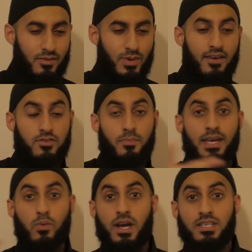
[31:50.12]
we have to
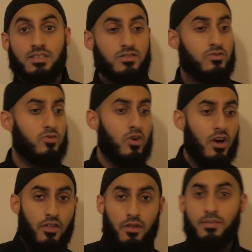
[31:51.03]
pay wages to
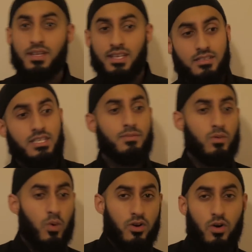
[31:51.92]
the media team
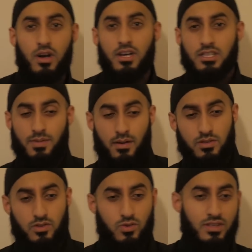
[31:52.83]
and whatnot to be able
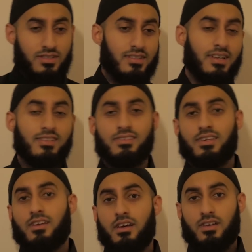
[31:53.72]
to do these things.
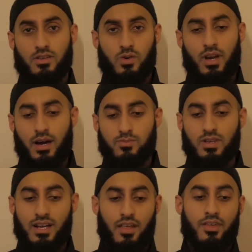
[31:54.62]
And, you know,
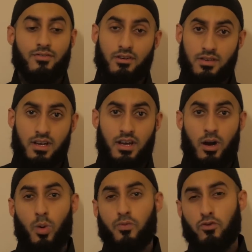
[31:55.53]
alhamdulillah, they're very
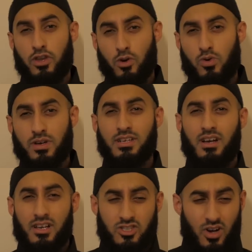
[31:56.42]
helpful. They already
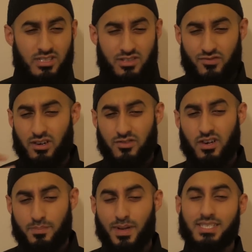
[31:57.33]
charge us very,
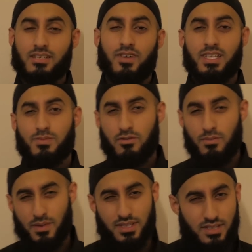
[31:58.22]
very basic rates. But
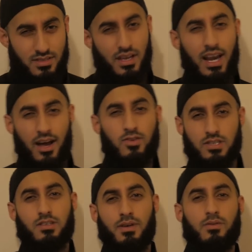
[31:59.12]
remember, this allows
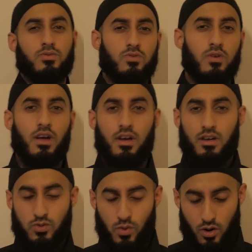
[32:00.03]
us to be able to
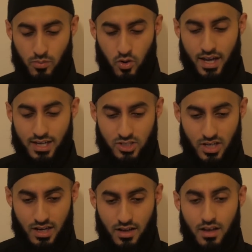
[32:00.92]
do a lot more khair,
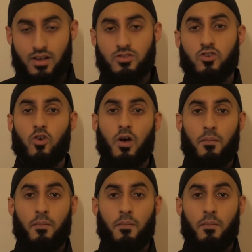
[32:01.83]
inshallah. So